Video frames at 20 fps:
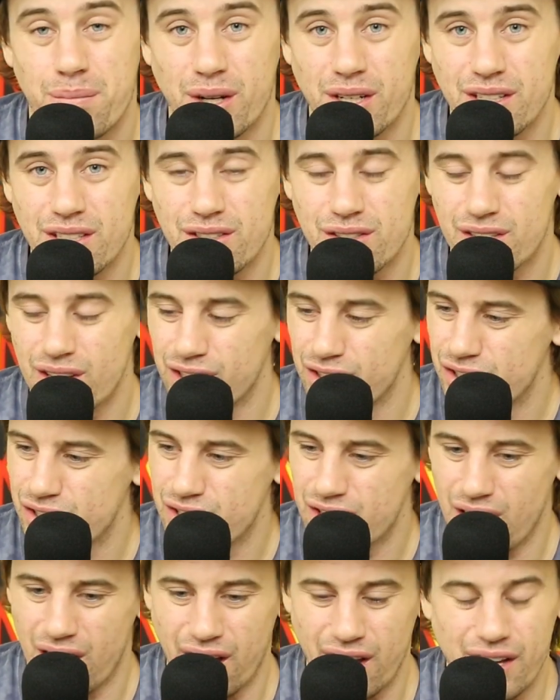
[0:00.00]
but he's
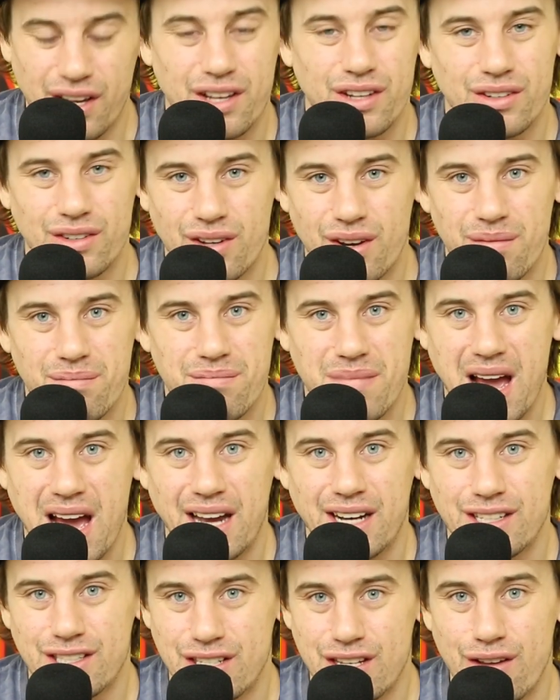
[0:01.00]
just like,
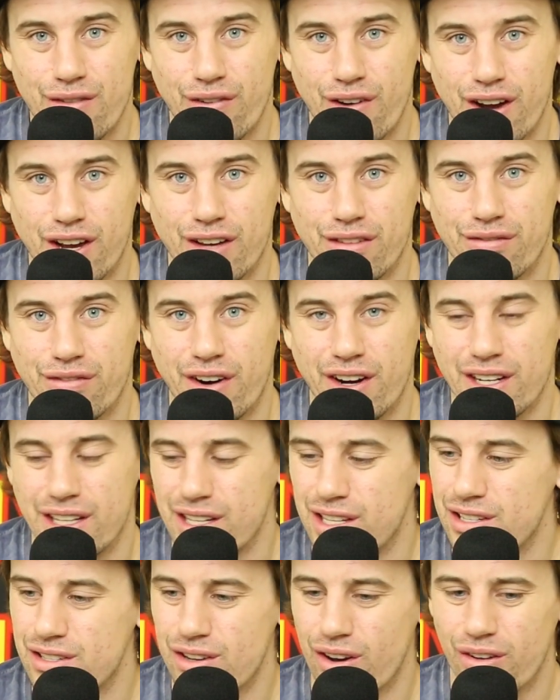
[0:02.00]
man, is he fucking funny.
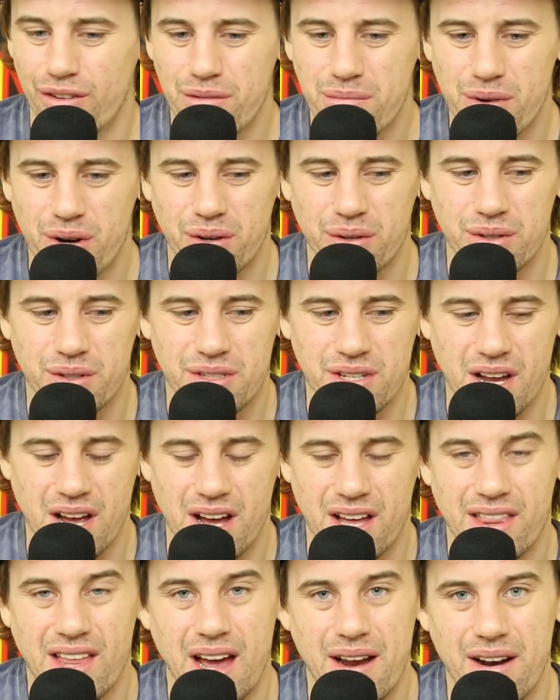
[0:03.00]
He's all about
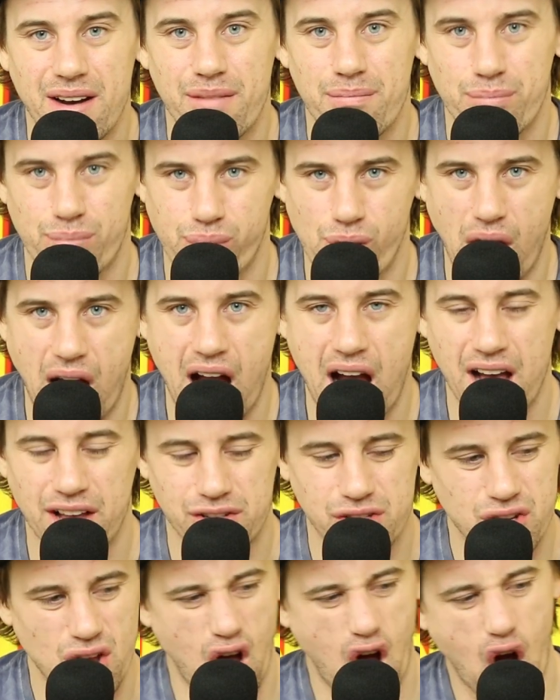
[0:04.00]
that
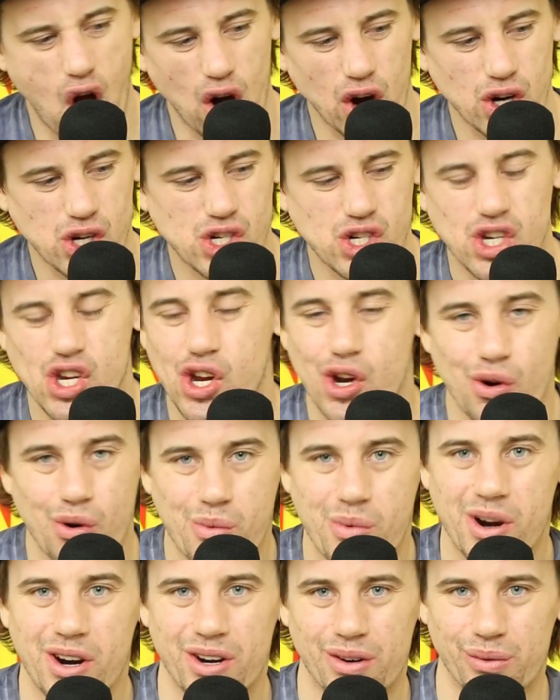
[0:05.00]
brass, harsh
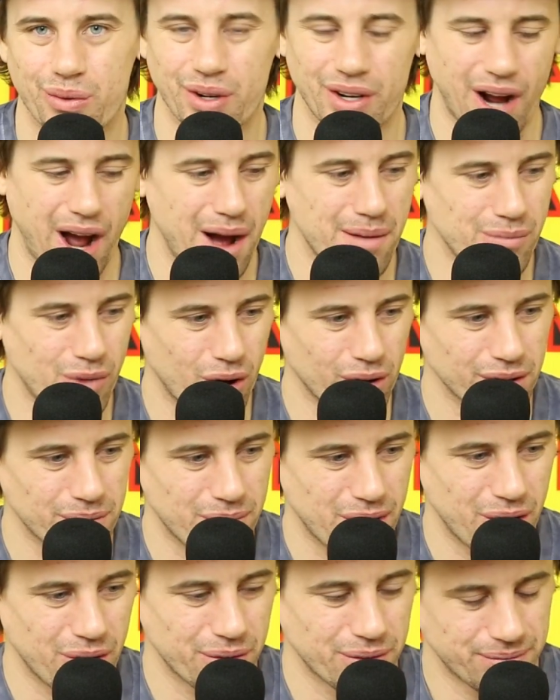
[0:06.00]
humor, what I'm all
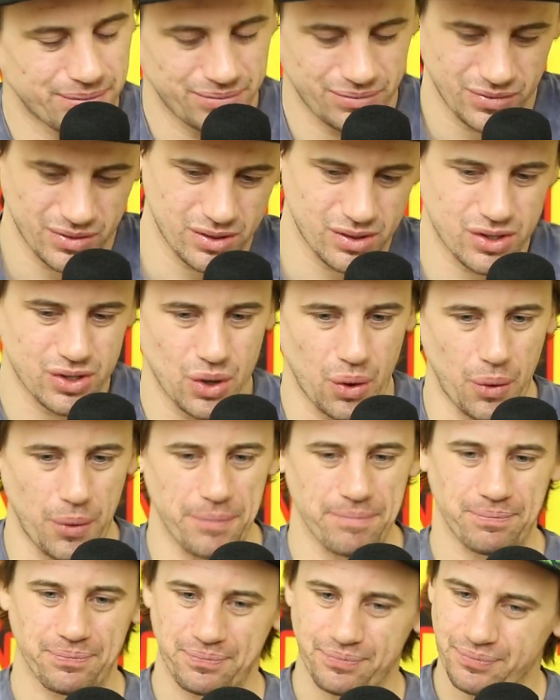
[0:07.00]
about.
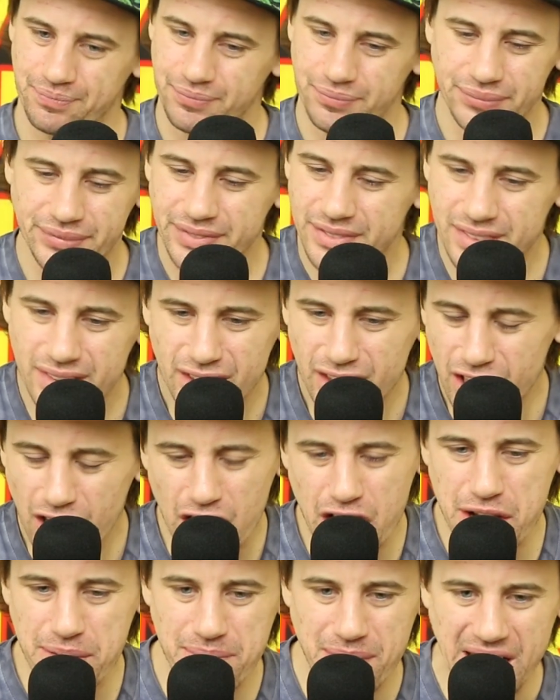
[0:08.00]
So
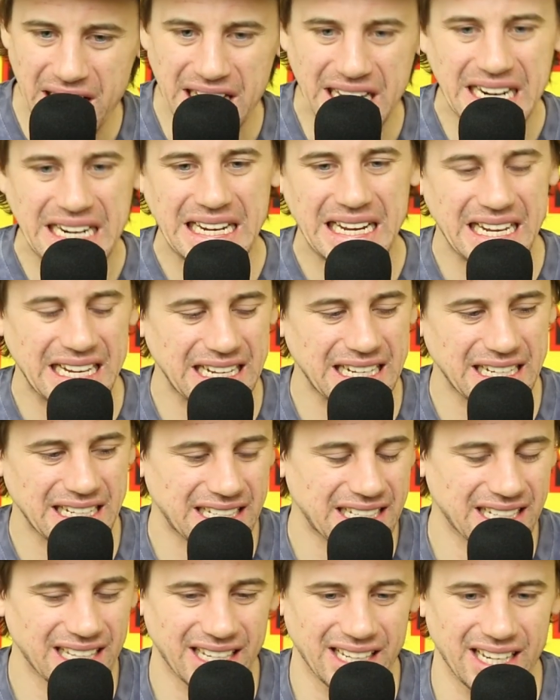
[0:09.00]
it made
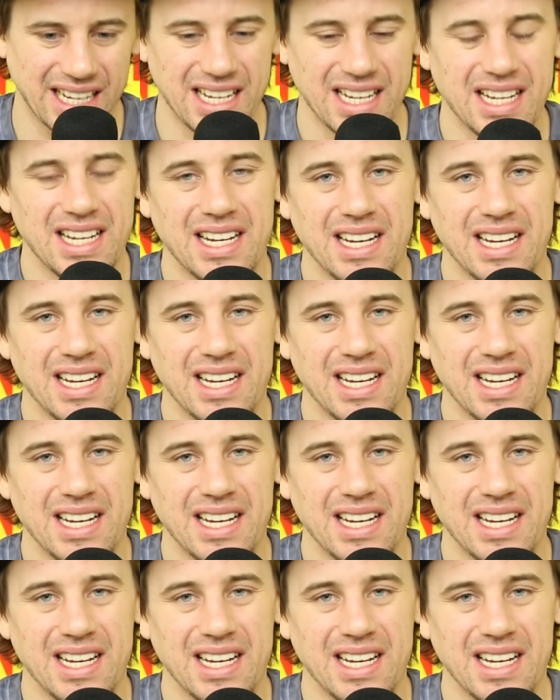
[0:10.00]
it like,